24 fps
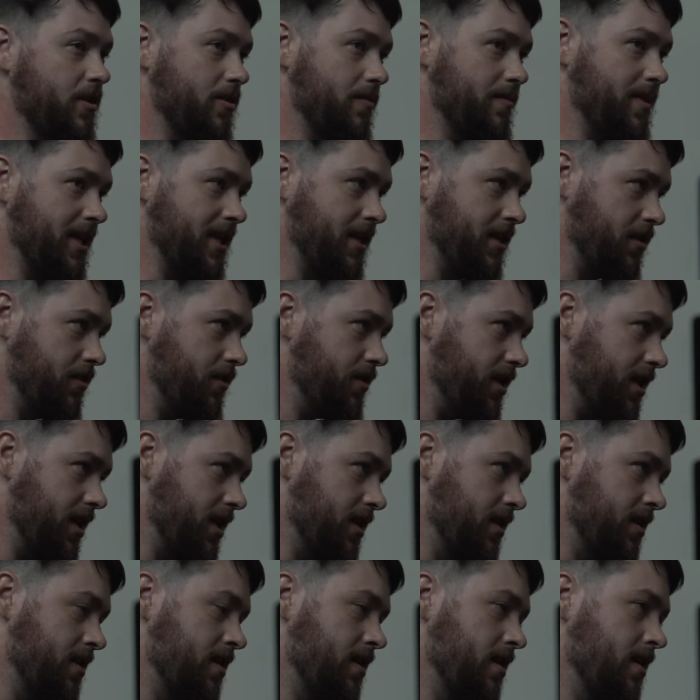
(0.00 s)
European
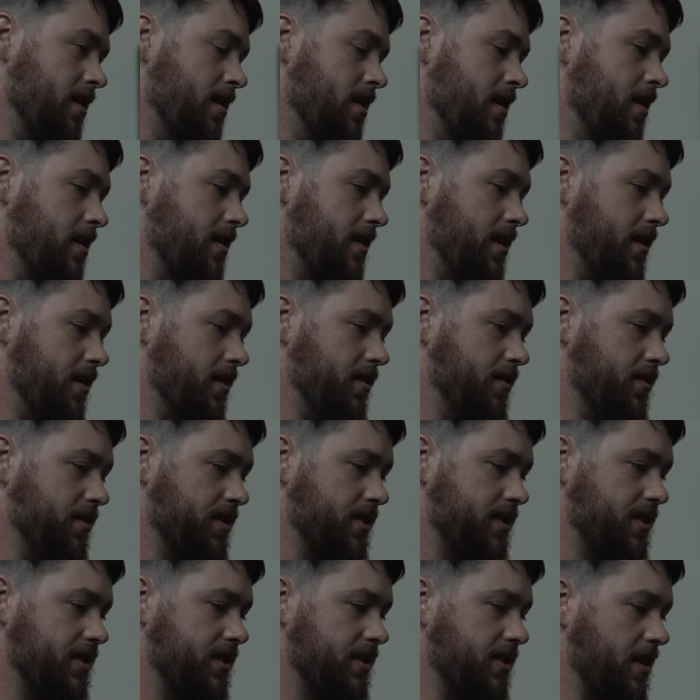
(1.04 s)
Union,
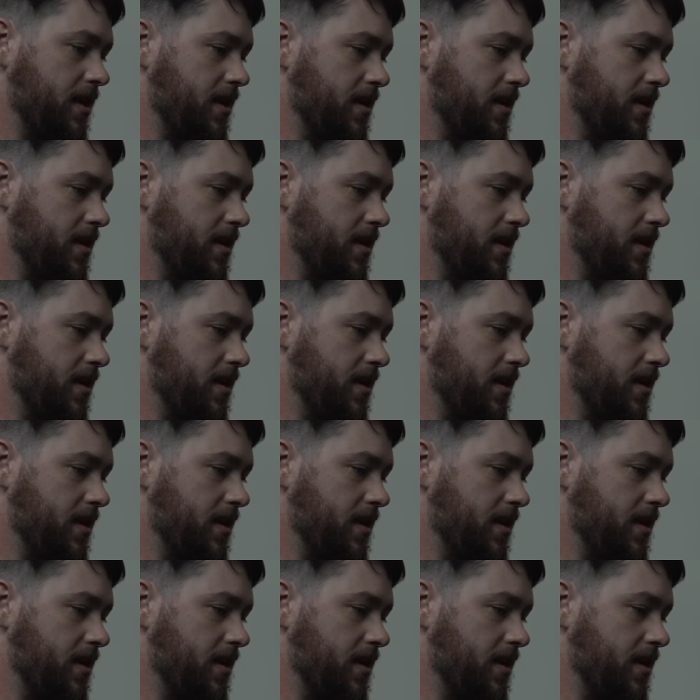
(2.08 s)
there's